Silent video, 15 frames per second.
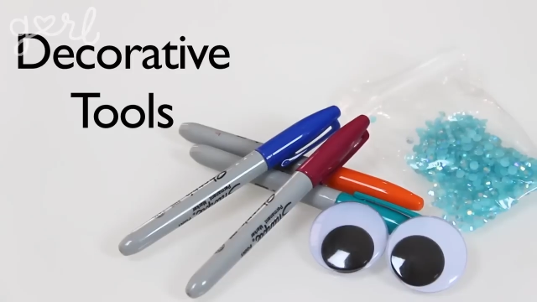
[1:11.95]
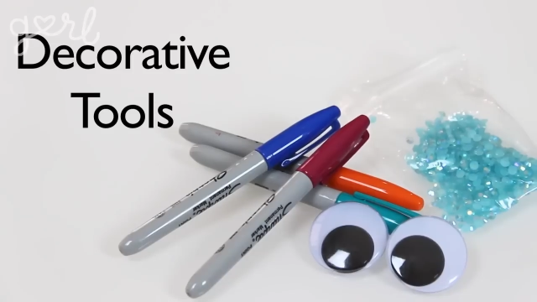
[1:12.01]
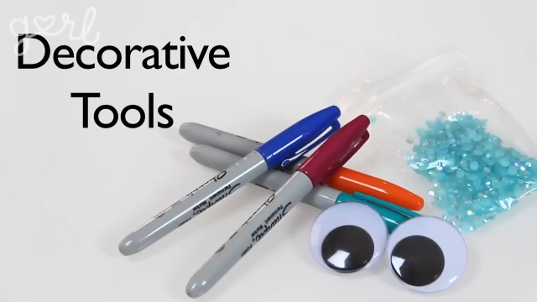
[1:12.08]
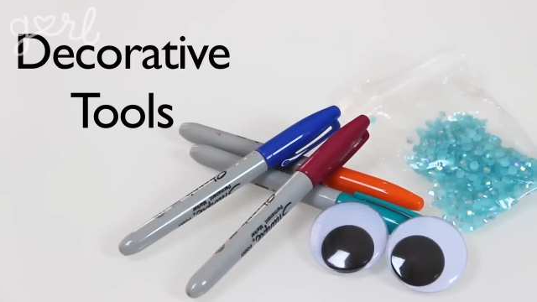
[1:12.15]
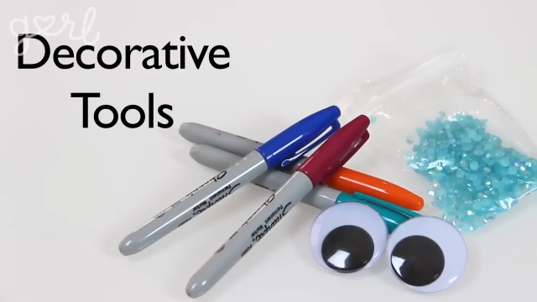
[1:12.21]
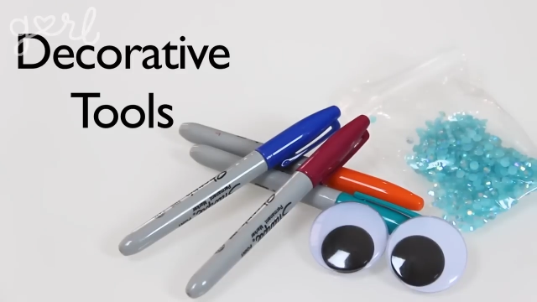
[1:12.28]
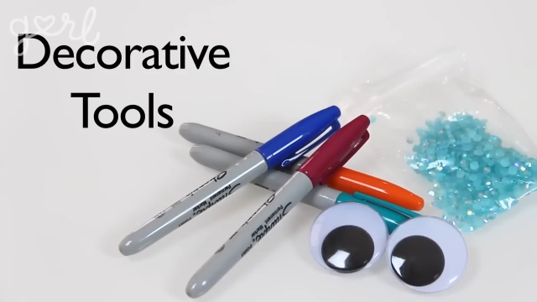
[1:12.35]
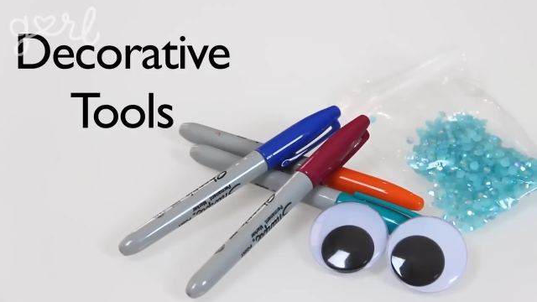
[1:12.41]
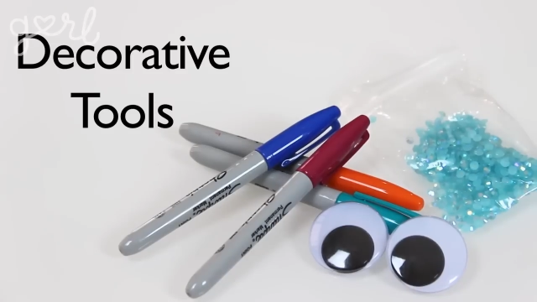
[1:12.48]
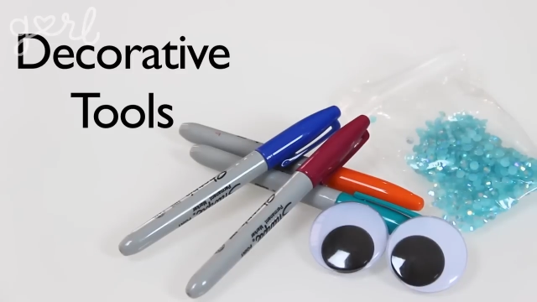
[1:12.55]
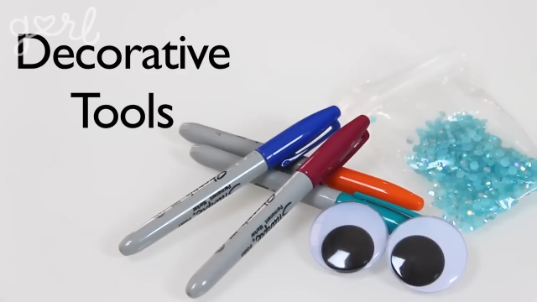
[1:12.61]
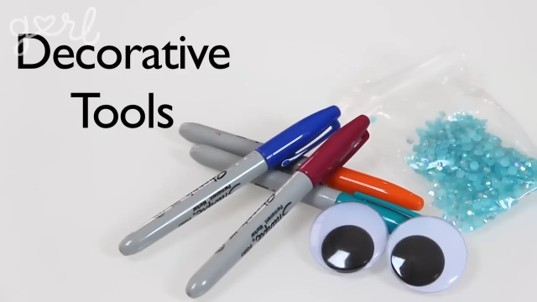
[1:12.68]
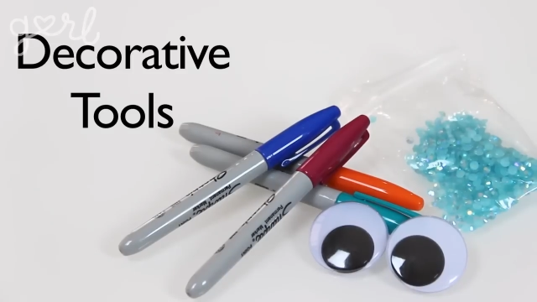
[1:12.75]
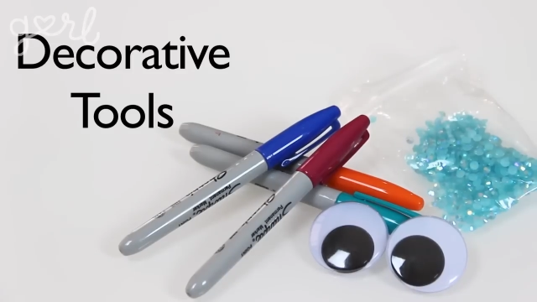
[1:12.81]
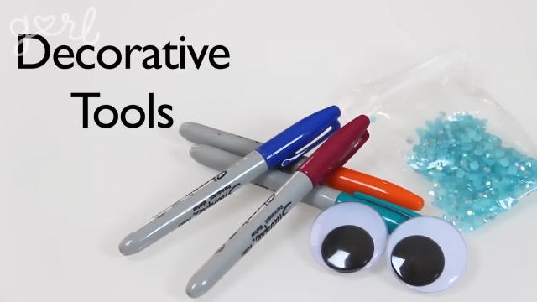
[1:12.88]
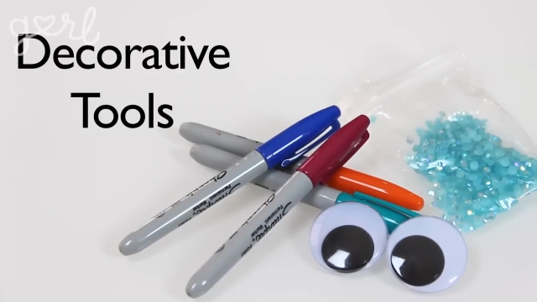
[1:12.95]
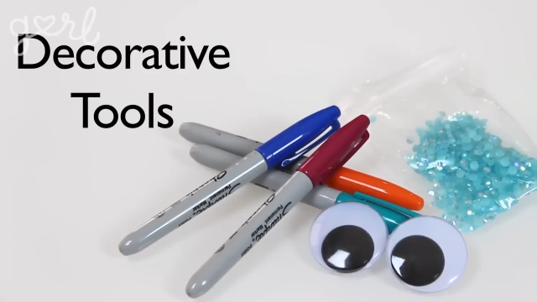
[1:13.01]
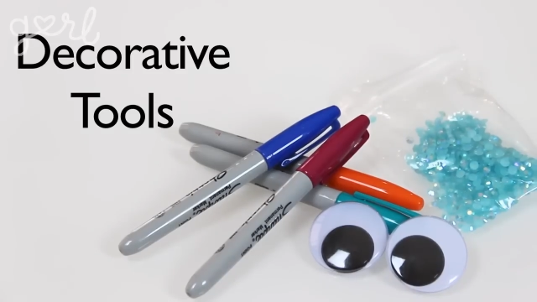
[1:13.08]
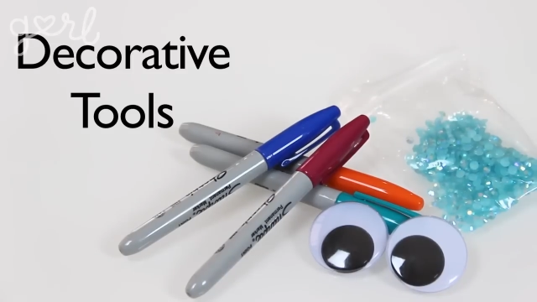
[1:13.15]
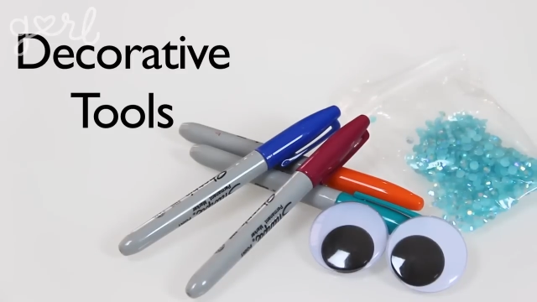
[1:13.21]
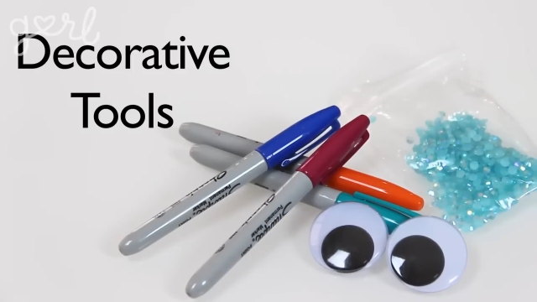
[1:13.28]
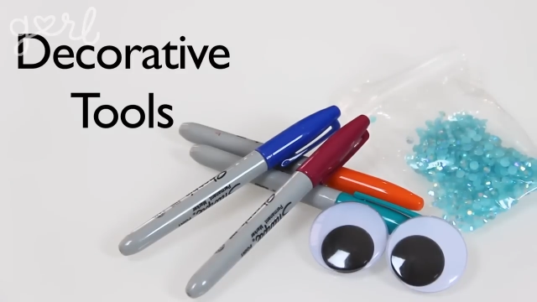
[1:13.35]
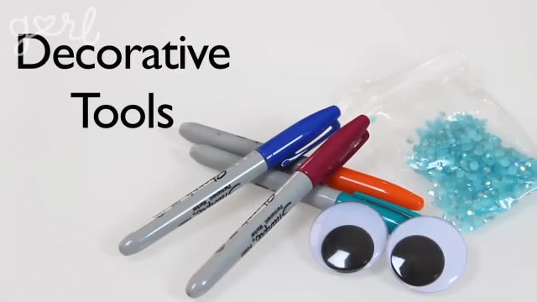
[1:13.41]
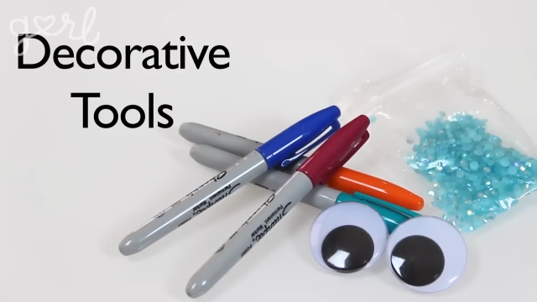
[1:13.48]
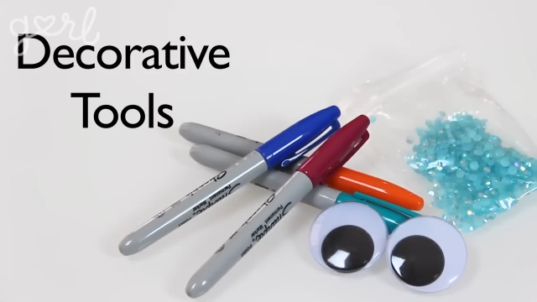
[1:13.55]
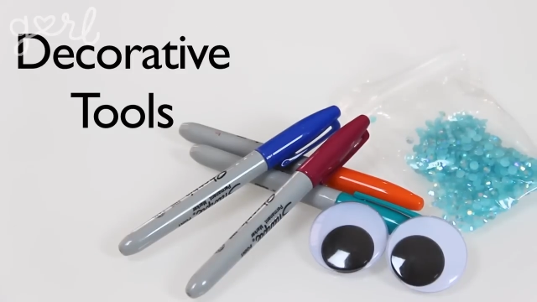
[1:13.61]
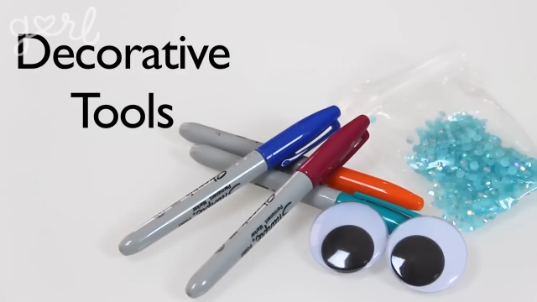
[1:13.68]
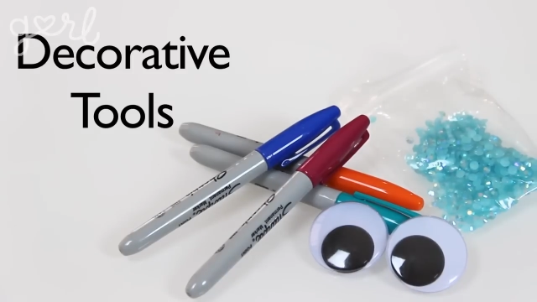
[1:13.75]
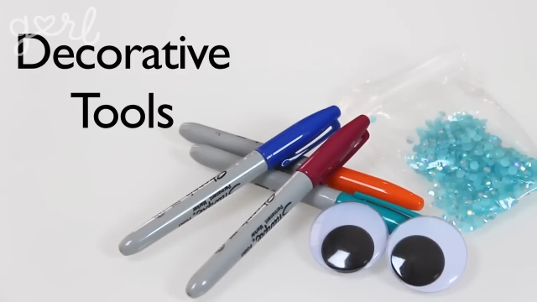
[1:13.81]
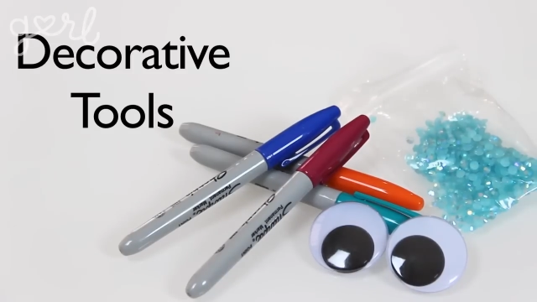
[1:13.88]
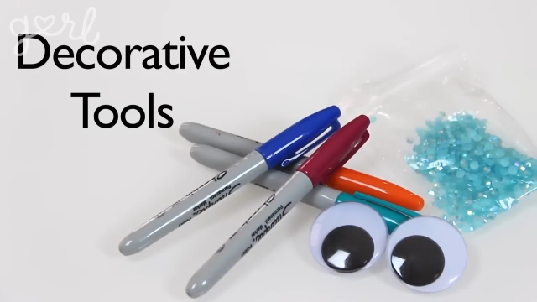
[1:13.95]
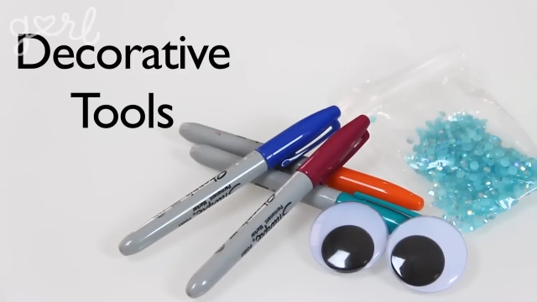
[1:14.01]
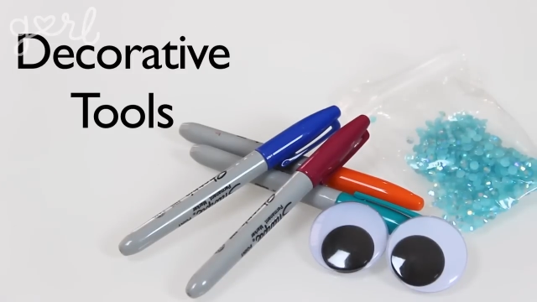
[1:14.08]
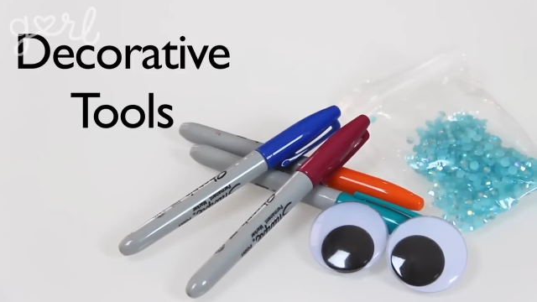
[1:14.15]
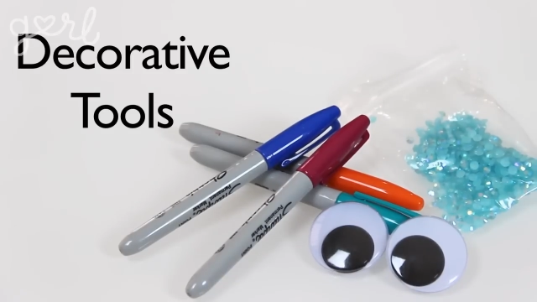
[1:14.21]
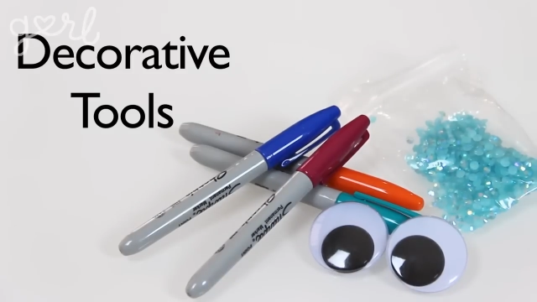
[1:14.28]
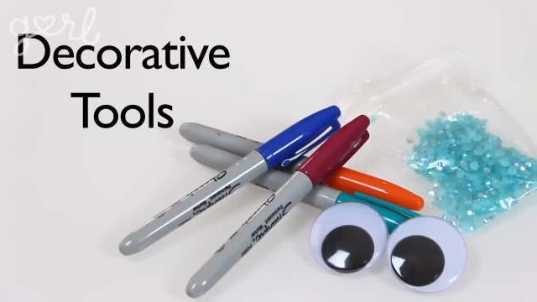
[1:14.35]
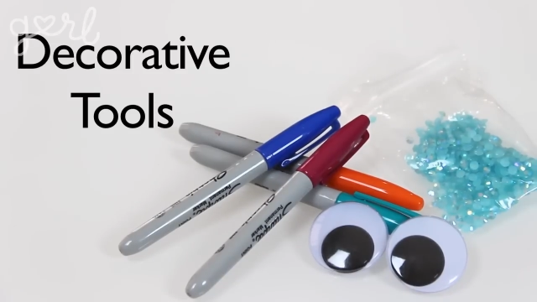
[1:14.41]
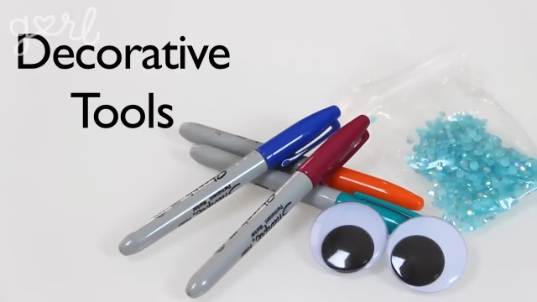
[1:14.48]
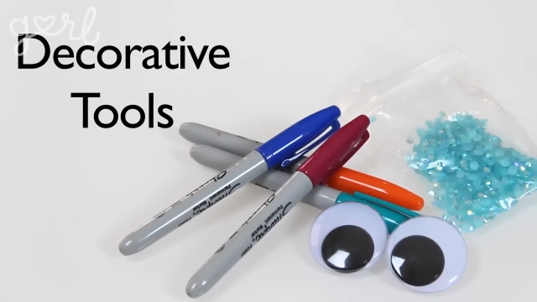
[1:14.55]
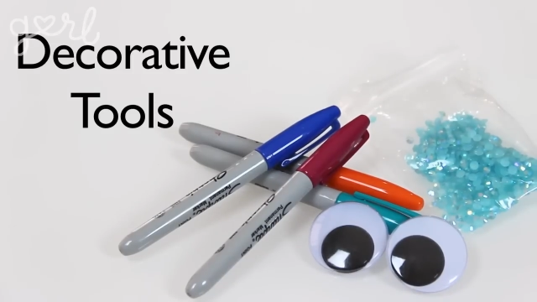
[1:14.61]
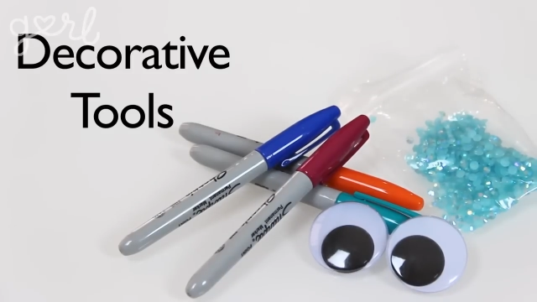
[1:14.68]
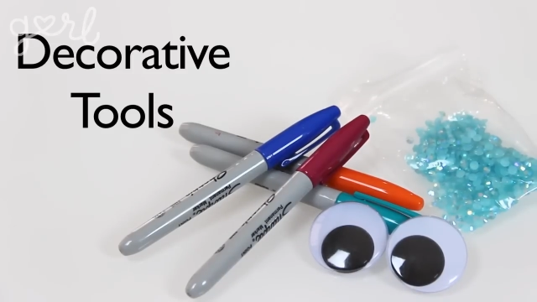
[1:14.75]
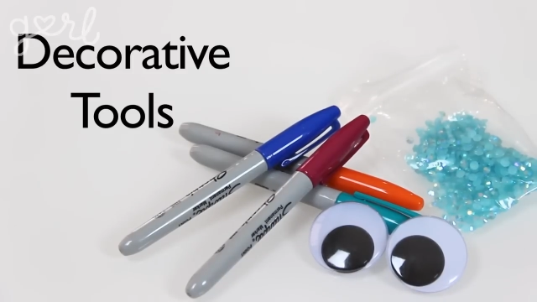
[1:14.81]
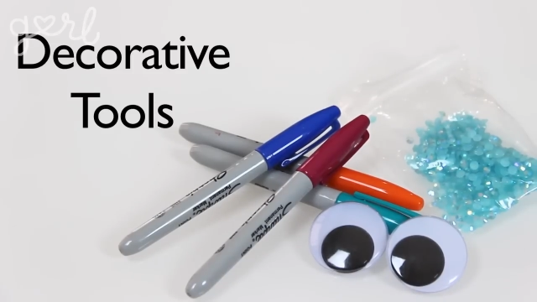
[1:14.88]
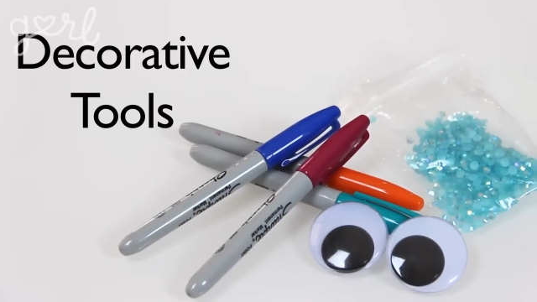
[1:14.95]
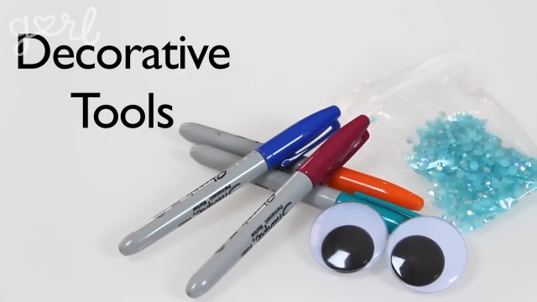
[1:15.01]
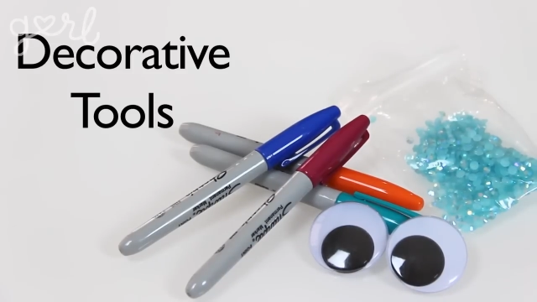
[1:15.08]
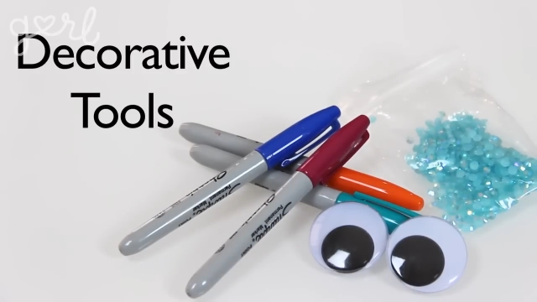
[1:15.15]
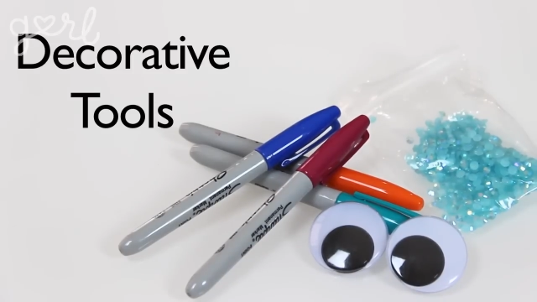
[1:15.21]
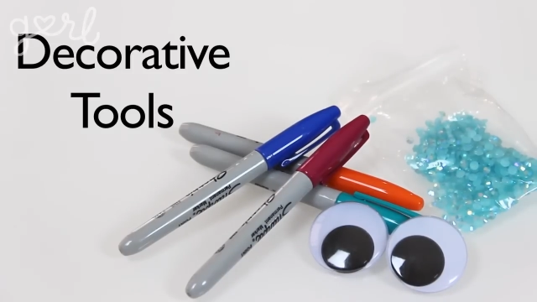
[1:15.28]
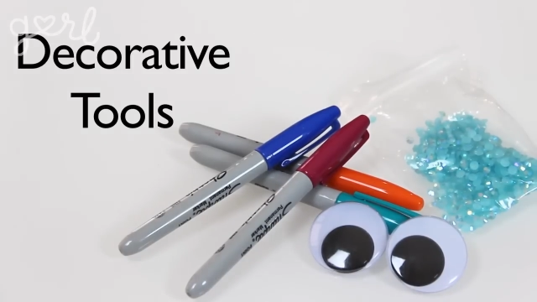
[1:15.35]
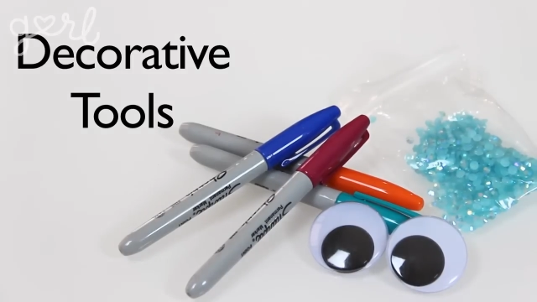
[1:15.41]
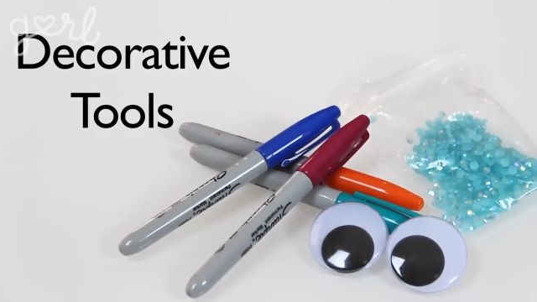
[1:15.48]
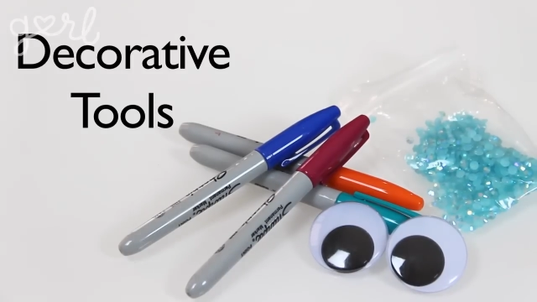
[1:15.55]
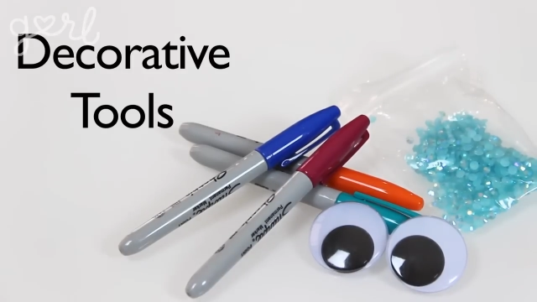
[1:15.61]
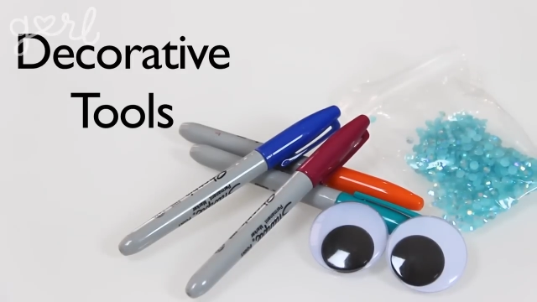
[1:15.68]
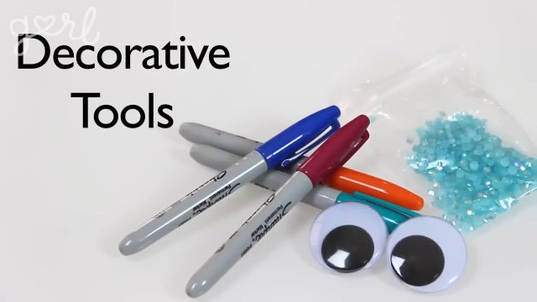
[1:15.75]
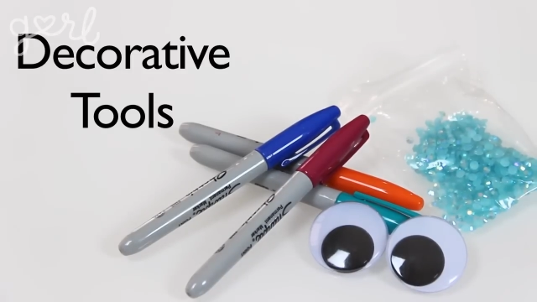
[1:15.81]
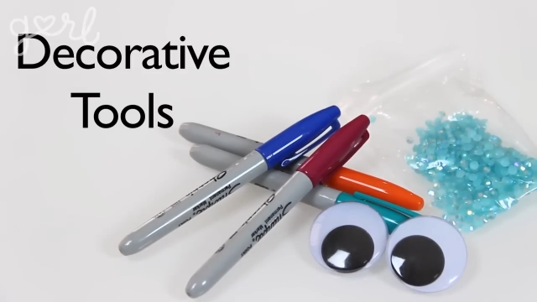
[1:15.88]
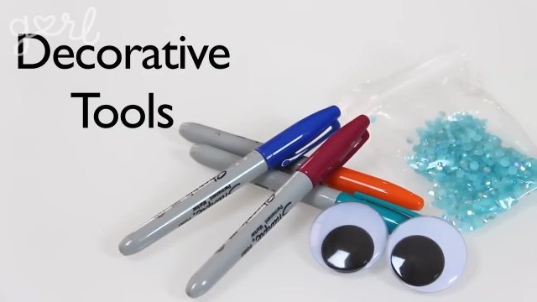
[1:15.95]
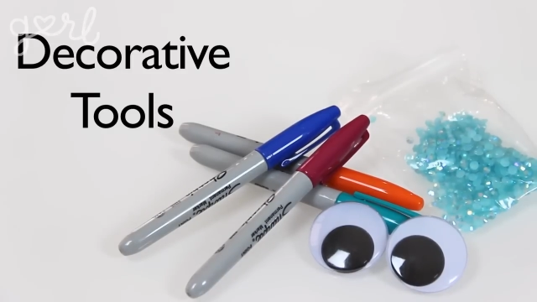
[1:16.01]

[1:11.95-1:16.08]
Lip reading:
Nobody's mouth can be seen.